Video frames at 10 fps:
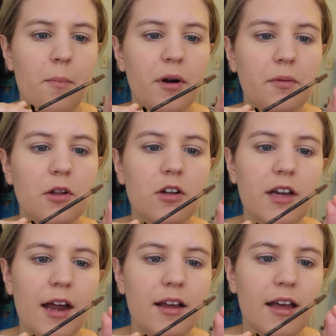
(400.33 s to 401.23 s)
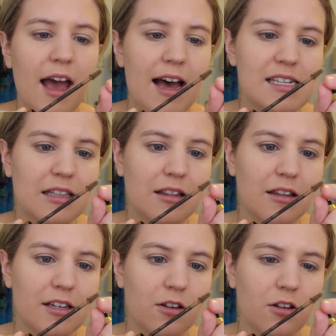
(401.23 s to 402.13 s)
But if you look at it, it has
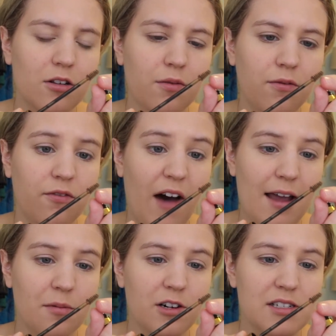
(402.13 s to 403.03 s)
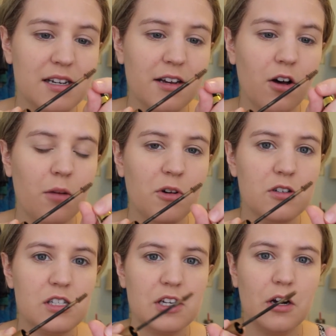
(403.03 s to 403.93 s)
little fibers in it
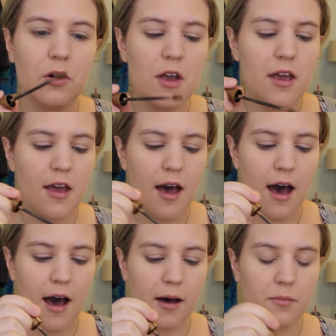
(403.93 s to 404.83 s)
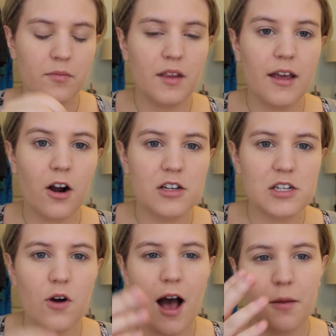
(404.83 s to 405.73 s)
almost, so it
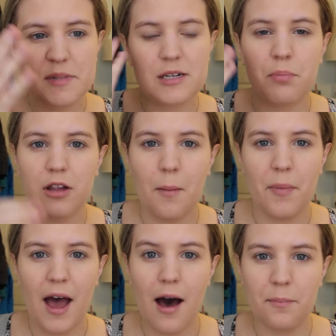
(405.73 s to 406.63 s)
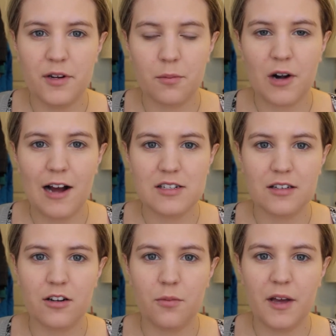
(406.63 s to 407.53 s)
also helps to plump up your brows a
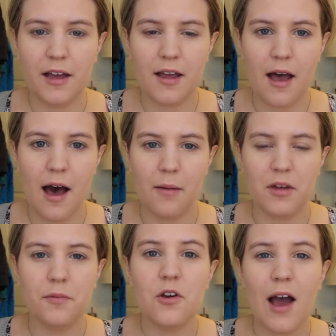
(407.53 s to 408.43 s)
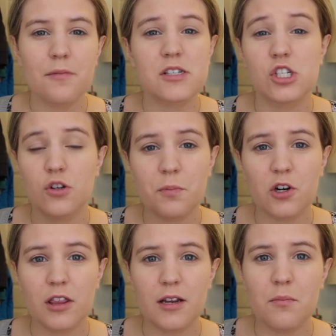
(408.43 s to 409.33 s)
little bit. If you have super
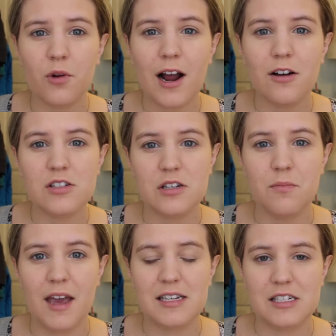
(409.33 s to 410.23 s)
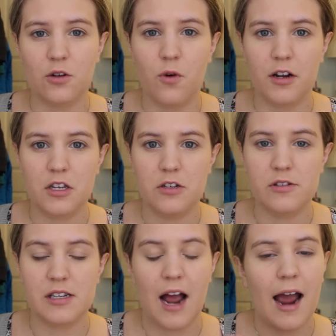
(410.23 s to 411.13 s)
thin brows, you may still want to
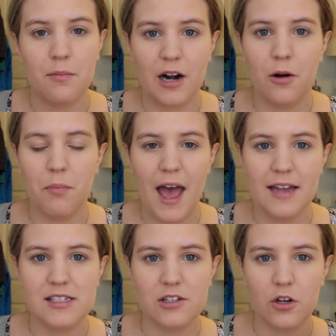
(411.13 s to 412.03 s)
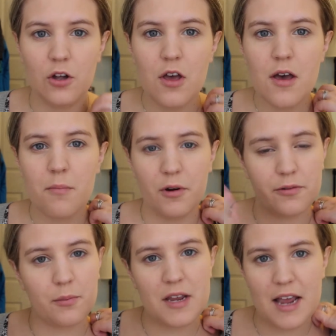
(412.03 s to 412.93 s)
use an eyebrow pencil, but
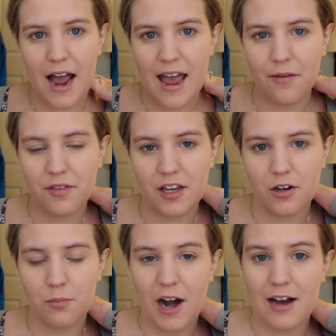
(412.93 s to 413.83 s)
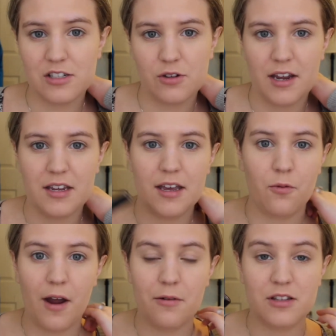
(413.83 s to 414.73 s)
for me, I have thicker brows, so I can get
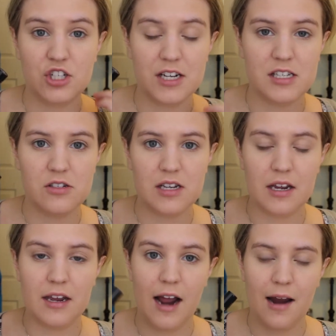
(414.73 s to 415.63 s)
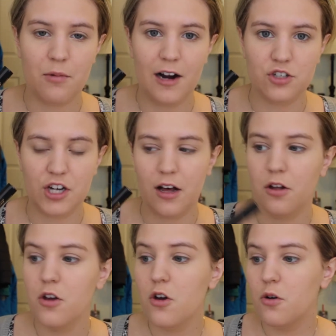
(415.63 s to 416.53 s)
away with just using an eyebrow
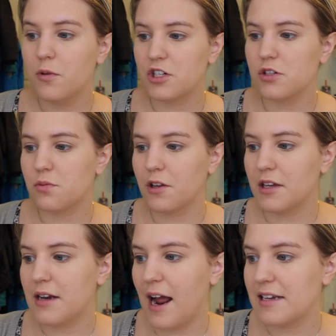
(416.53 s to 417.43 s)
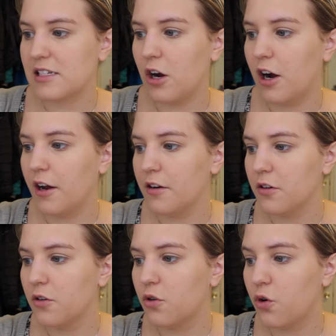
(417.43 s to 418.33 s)
gel, which is really nice on
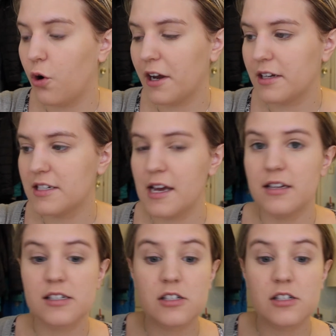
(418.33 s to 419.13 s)
quick days.